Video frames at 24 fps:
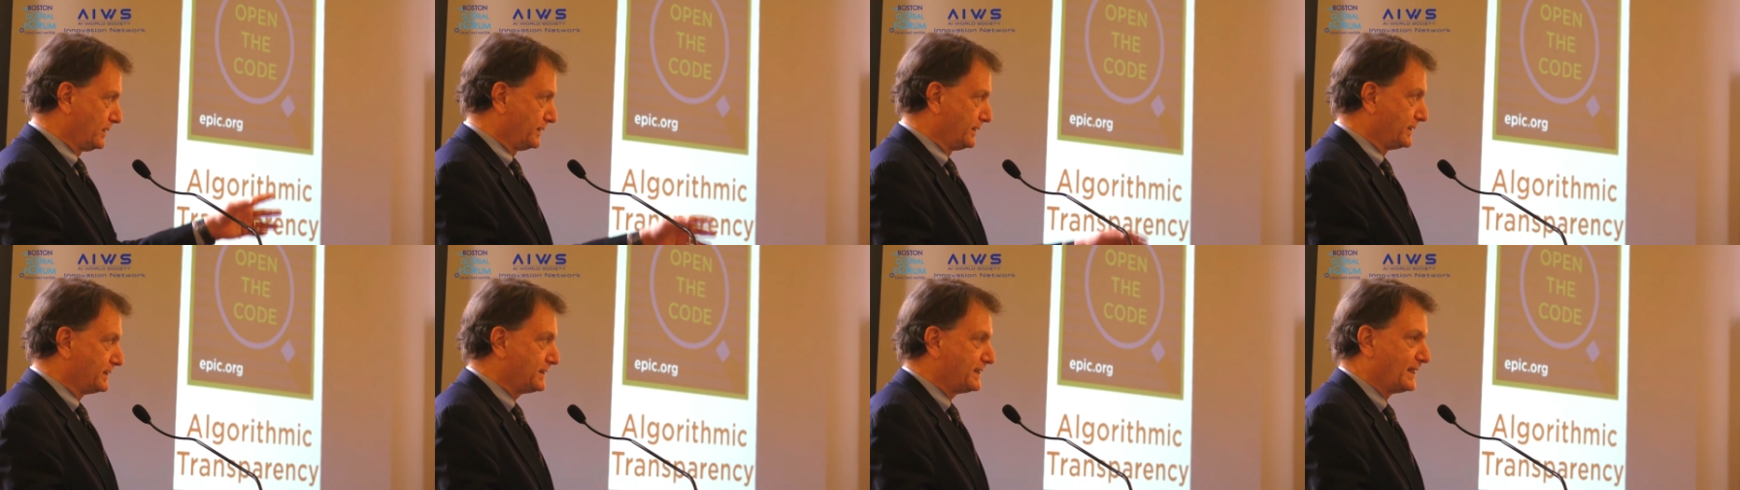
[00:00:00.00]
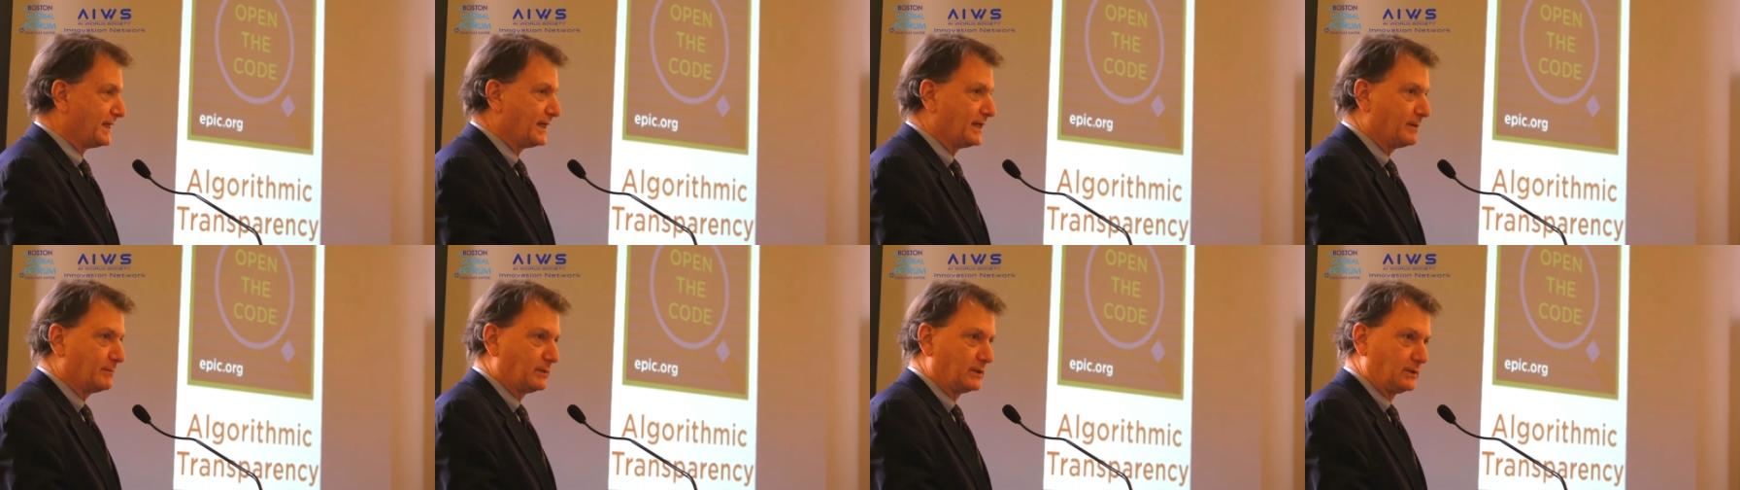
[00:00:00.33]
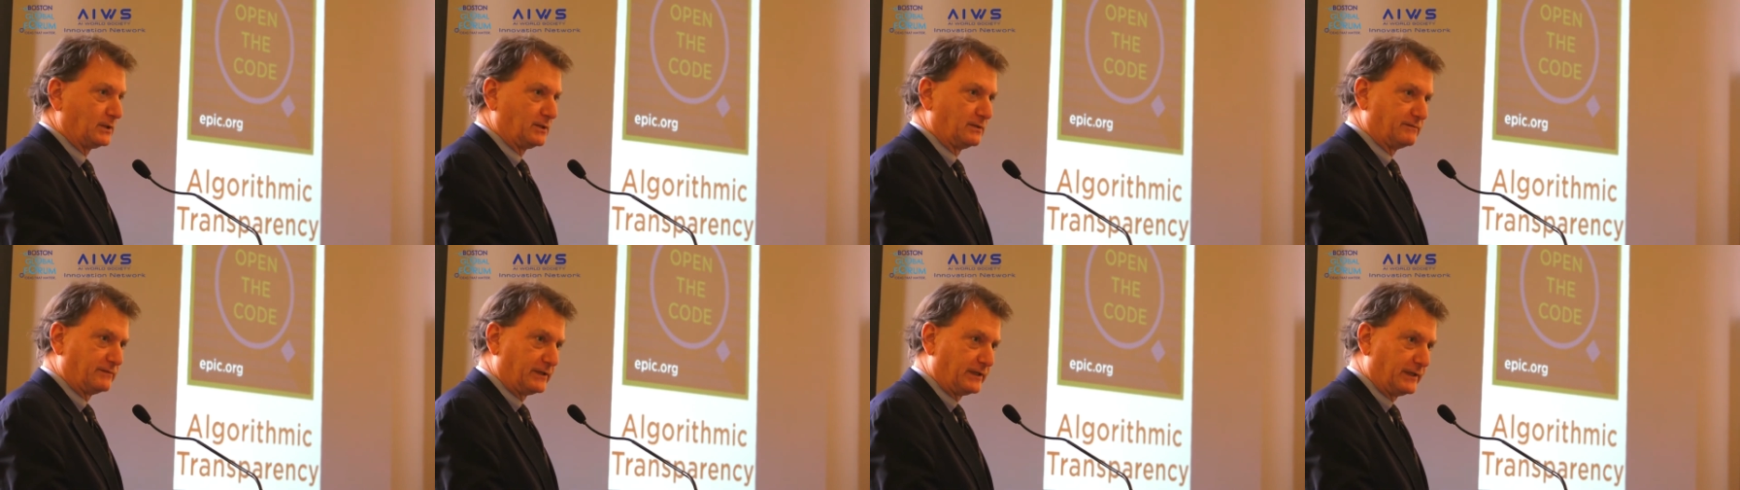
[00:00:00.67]
Our theory
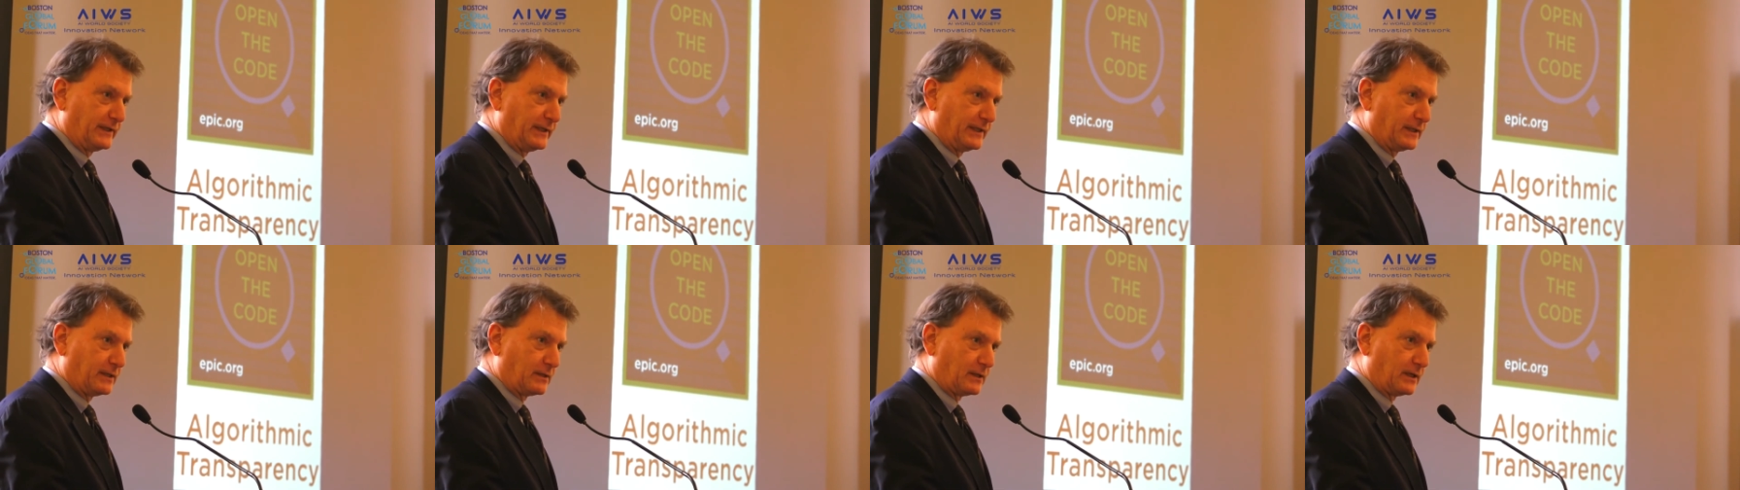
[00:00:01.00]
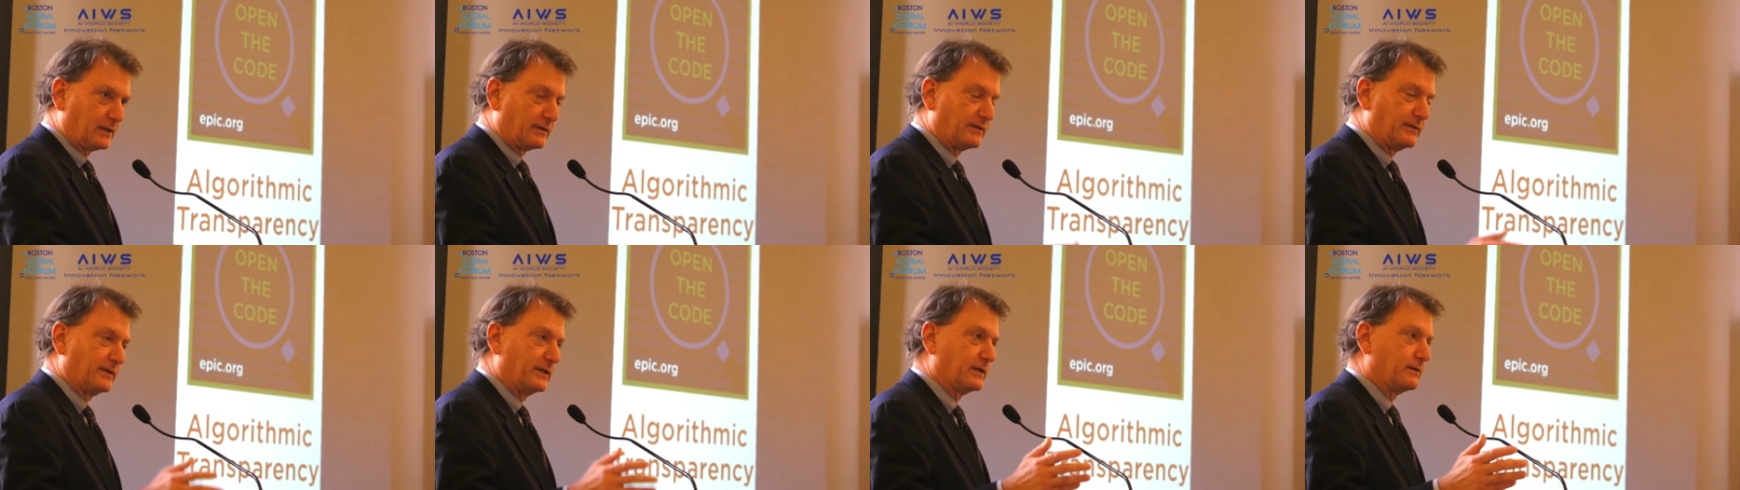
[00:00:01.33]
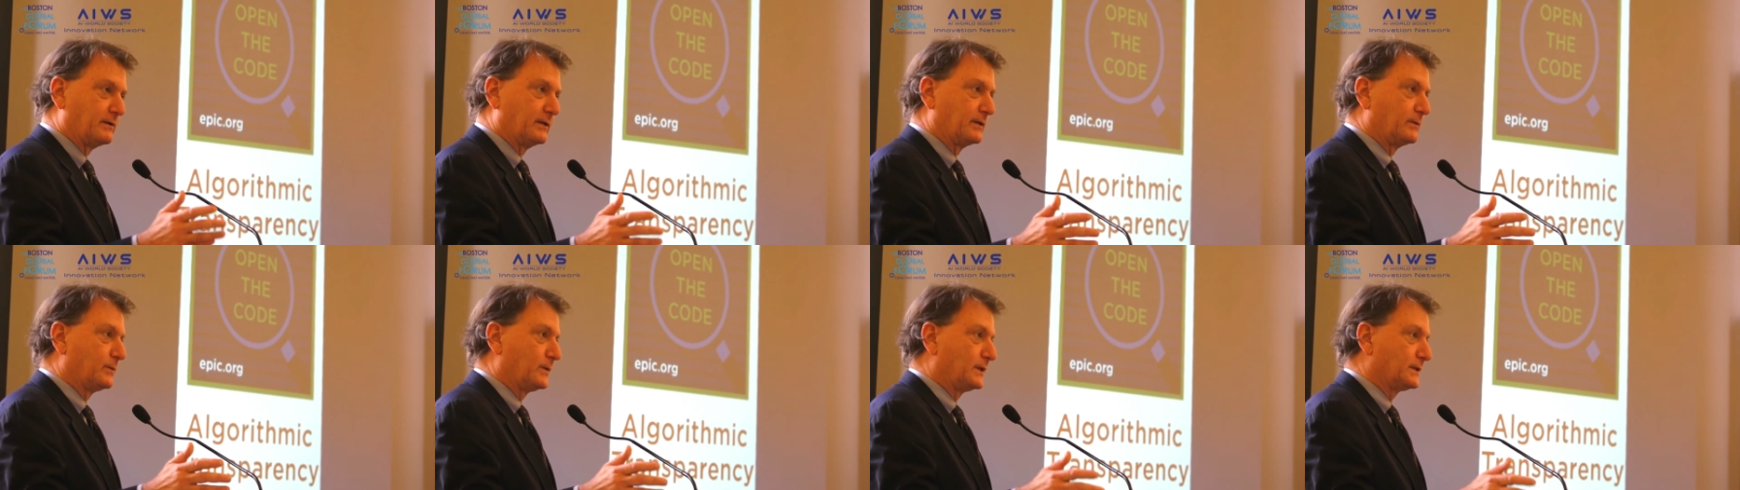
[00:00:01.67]
was that you could not
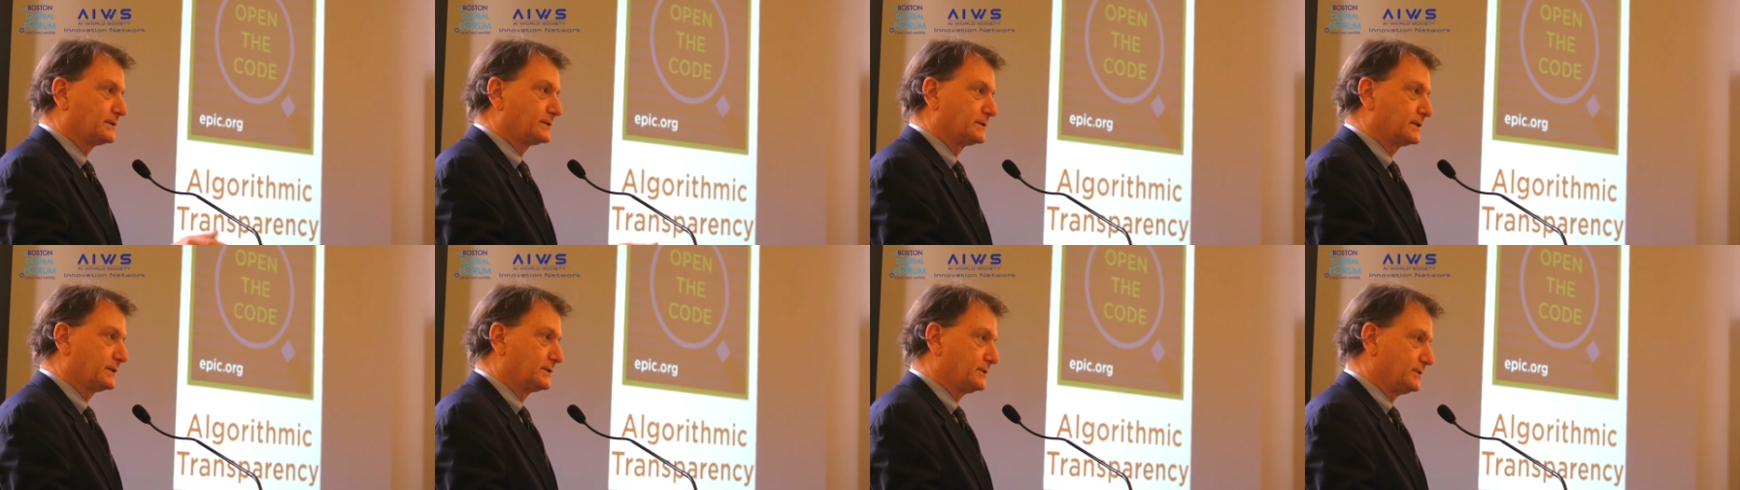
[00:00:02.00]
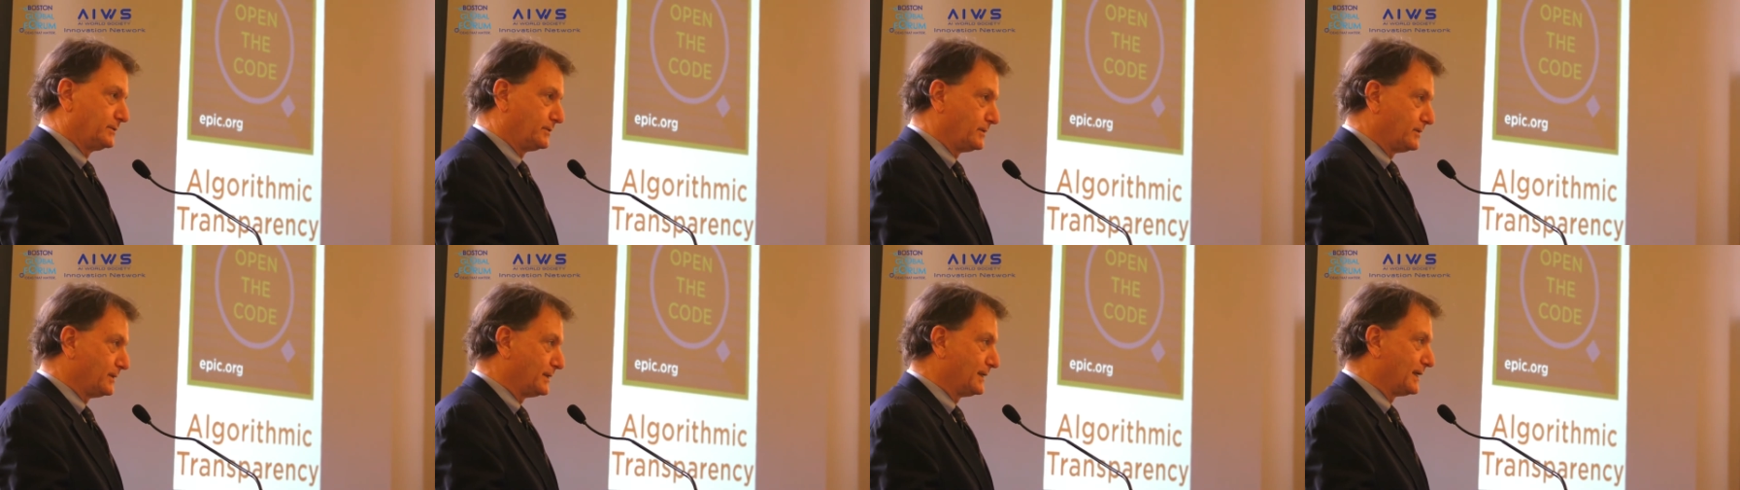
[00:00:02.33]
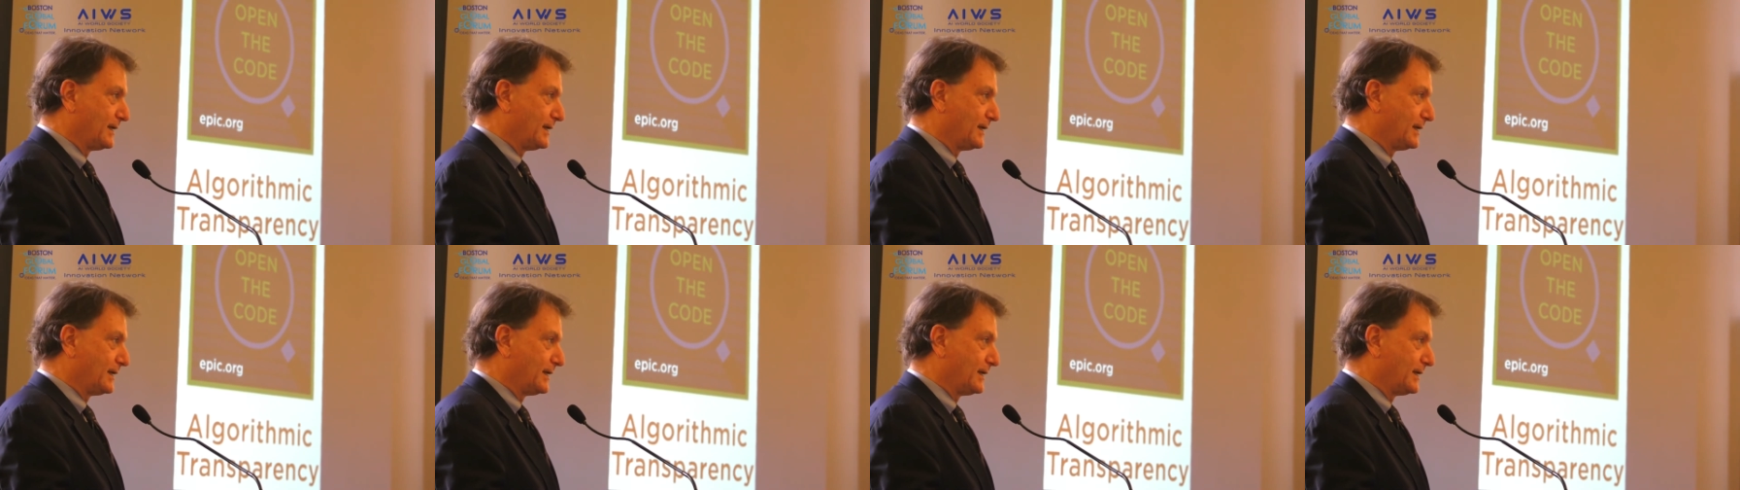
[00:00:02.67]
fix the code